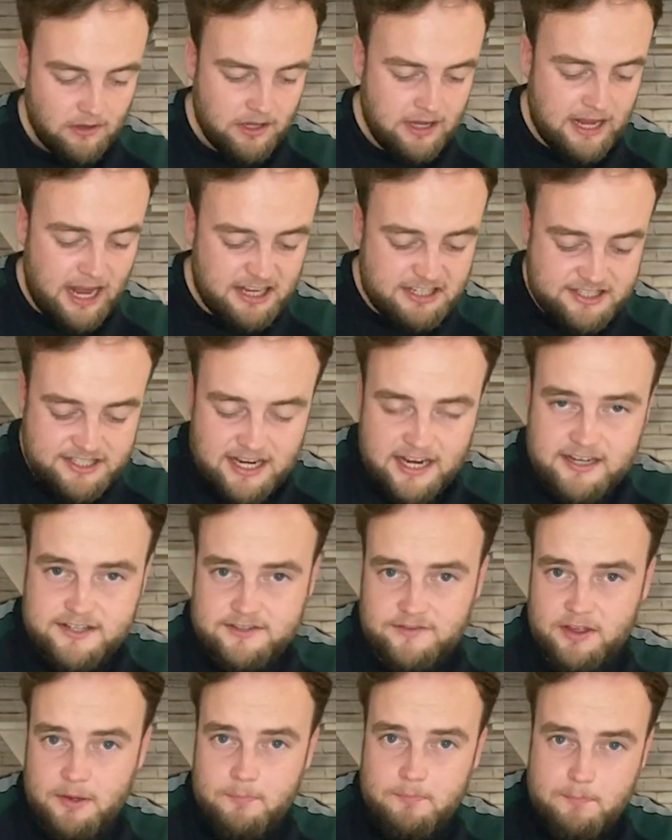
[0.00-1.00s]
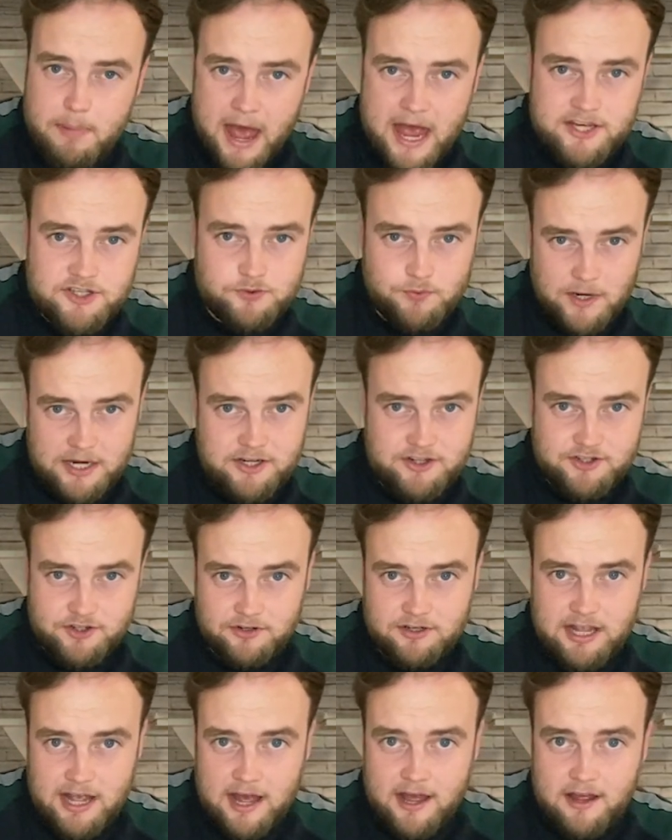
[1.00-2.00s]
you get six of the best wings
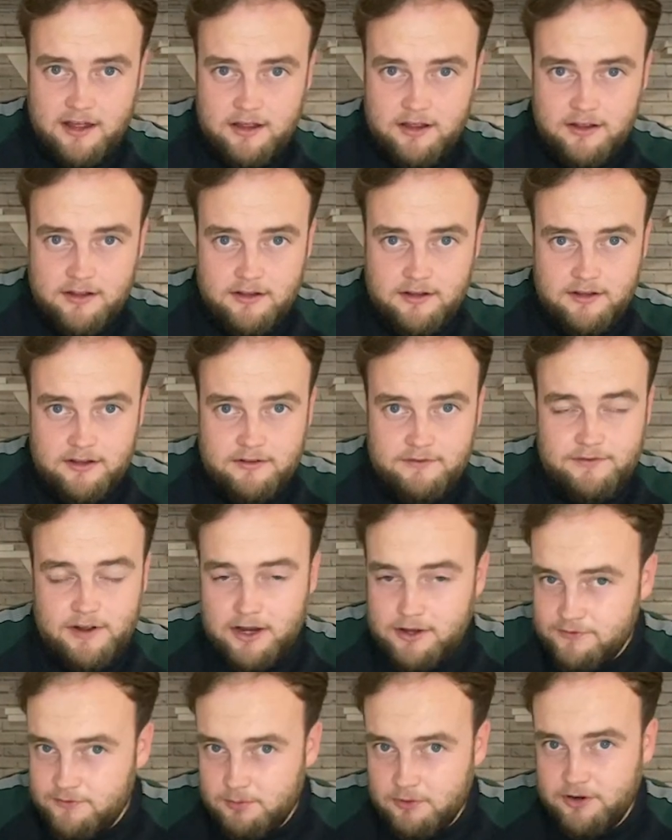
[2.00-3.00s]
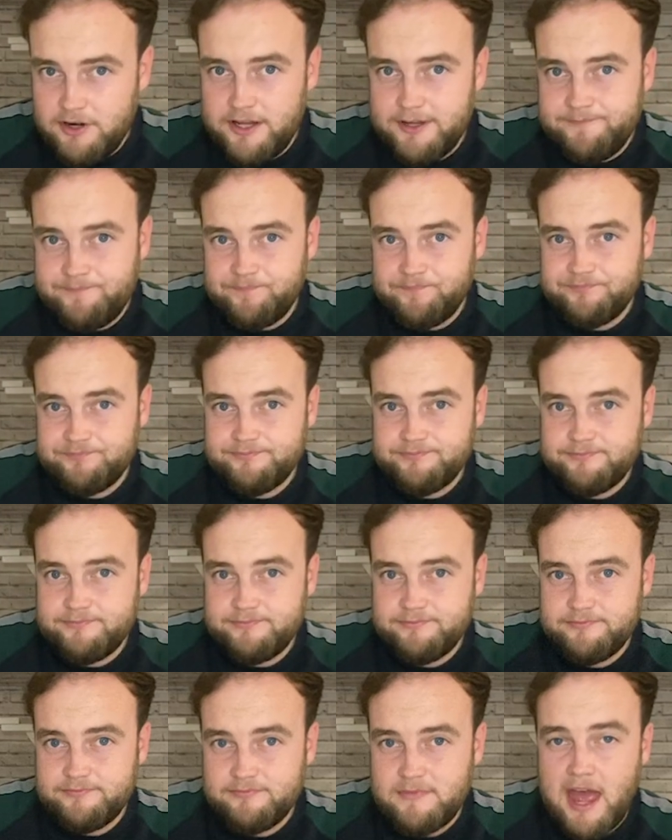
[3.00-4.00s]
you'll get. Value for money,
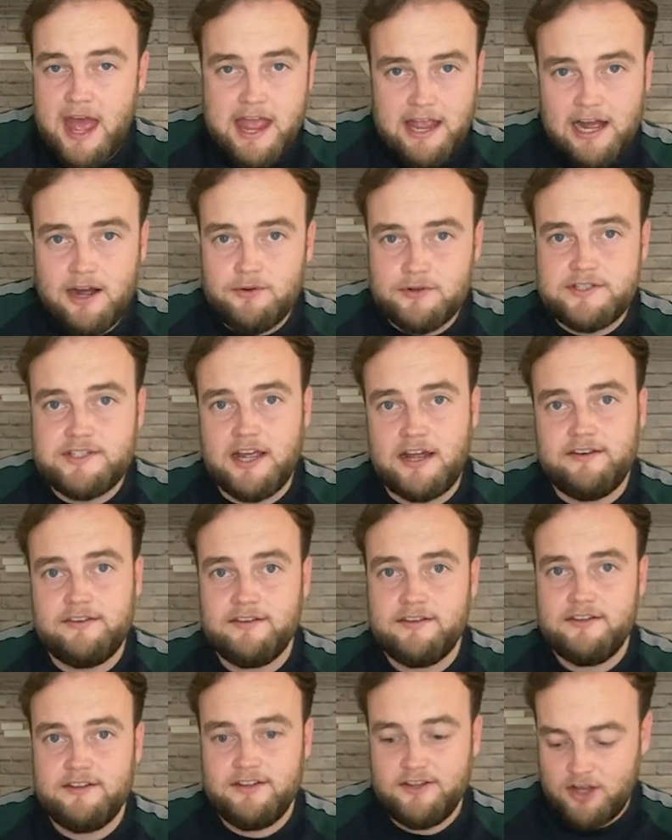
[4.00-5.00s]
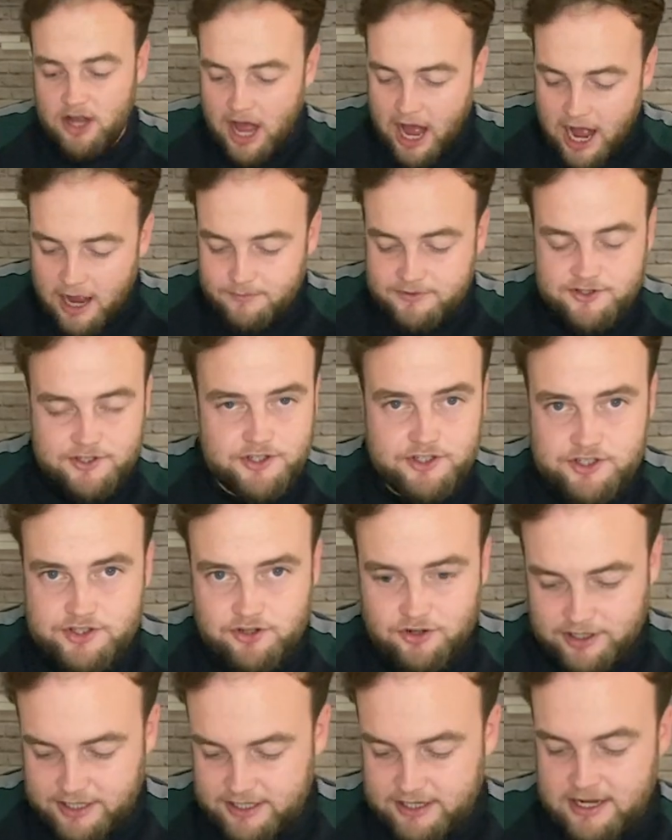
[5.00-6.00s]
eight out of ten. Absolutely
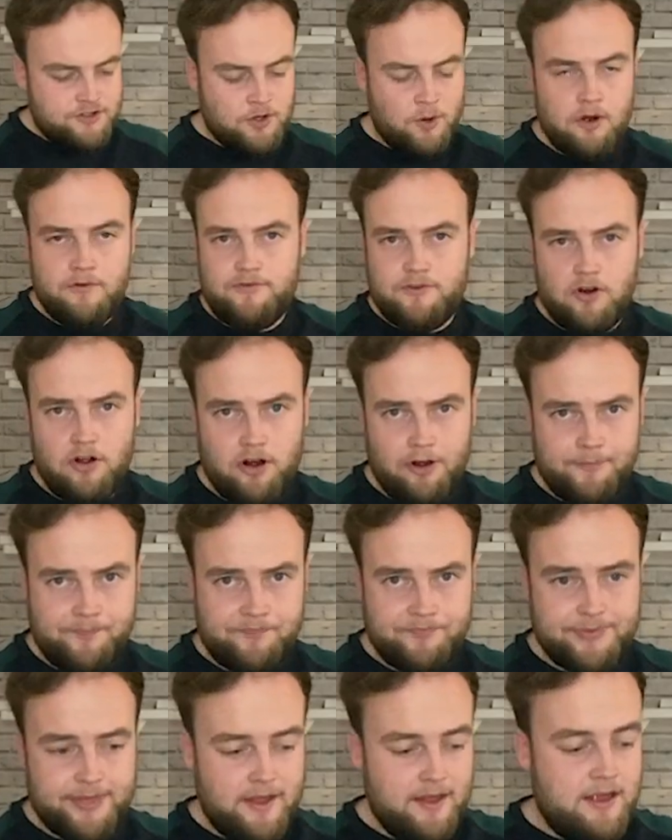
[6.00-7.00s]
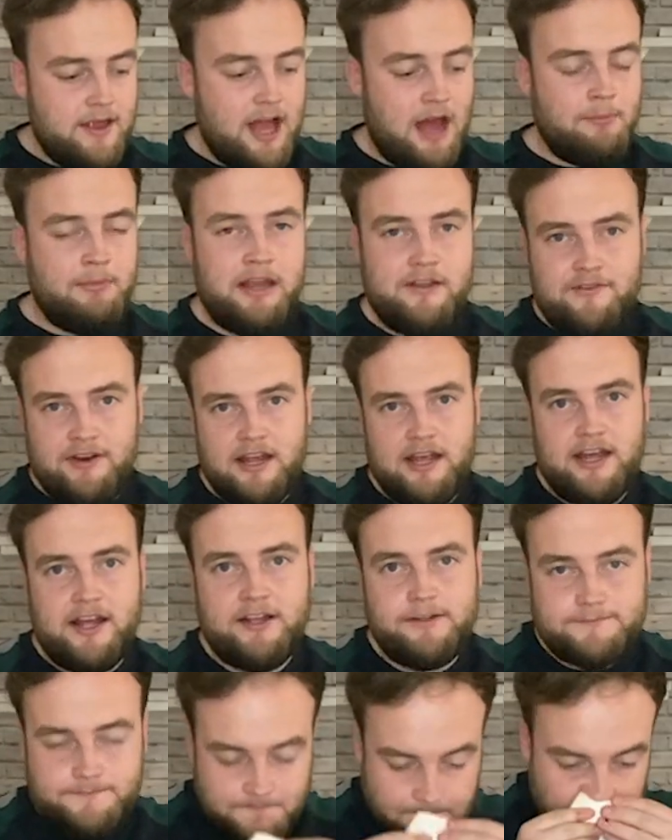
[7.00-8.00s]
stunning. So overall, I'm leaving here
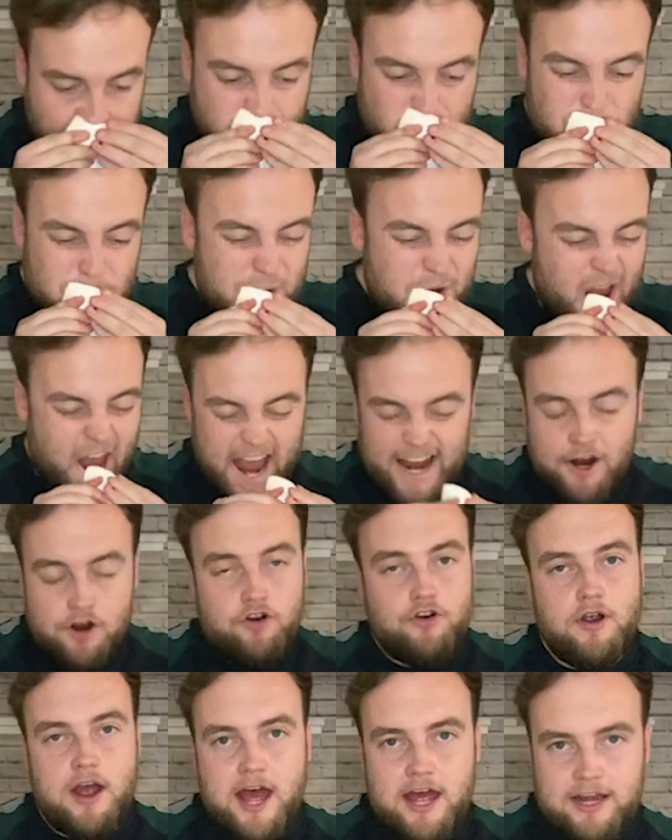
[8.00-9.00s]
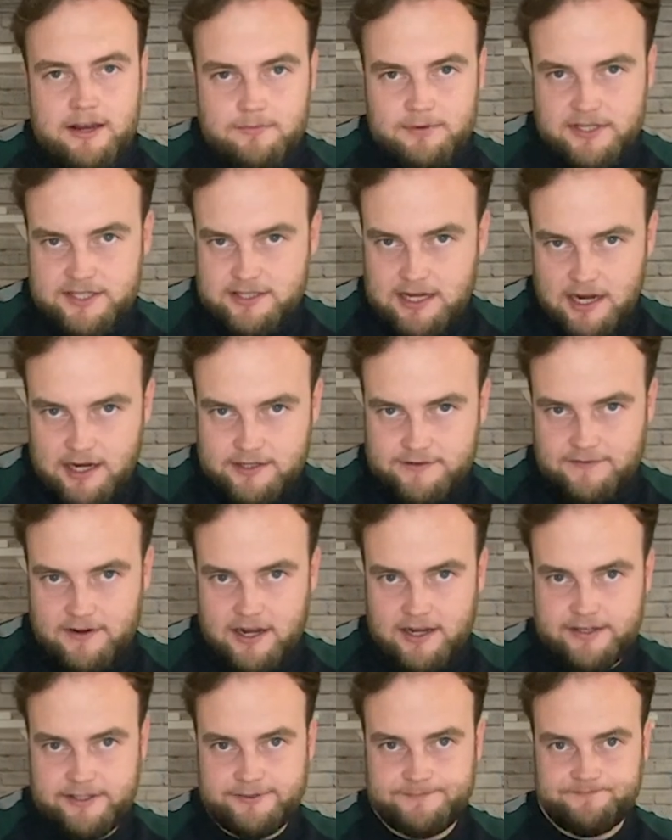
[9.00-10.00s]
incredibly
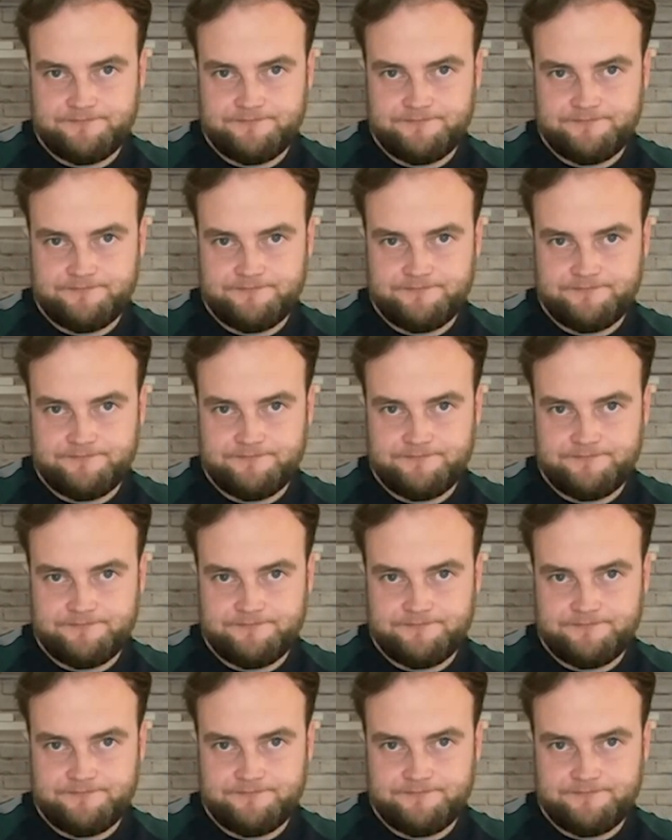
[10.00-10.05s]
satisfied